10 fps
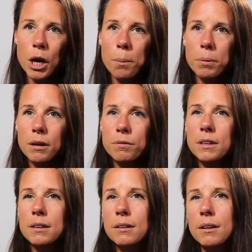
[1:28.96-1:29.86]
But if
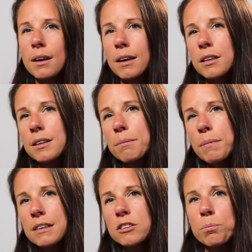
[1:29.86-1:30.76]
the
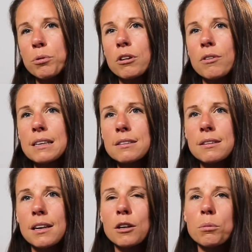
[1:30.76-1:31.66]
dementia progresses
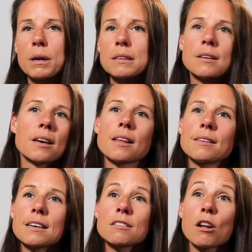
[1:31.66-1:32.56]
a little bit,
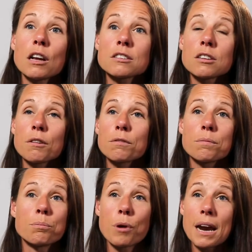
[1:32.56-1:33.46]
there's lots of
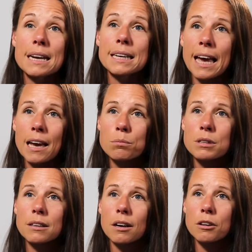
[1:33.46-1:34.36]
brain games
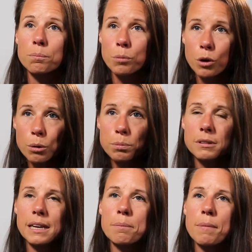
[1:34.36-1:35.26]
that are
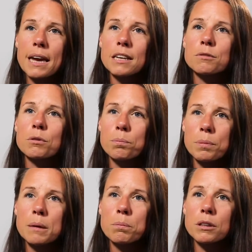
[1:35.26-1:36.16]
purposely made for
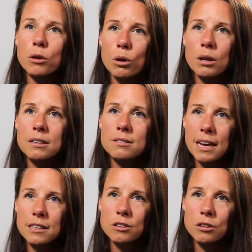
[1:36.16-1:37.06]
people in the early
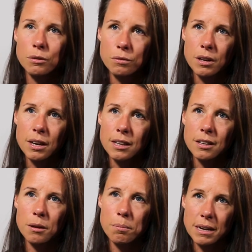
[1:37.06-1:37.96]
stages of the
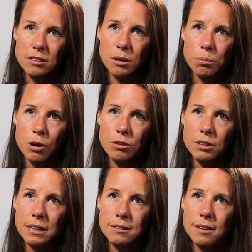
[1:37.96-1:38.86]
dementia
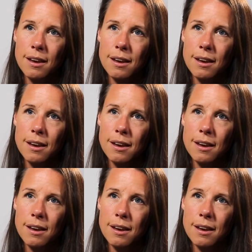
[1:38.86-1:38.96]
process.